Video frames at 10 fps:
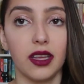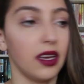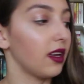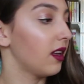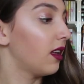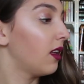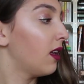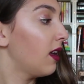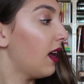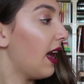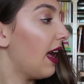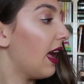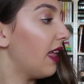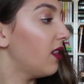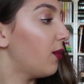Like
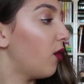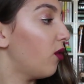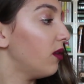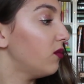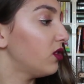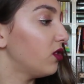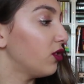and the poems,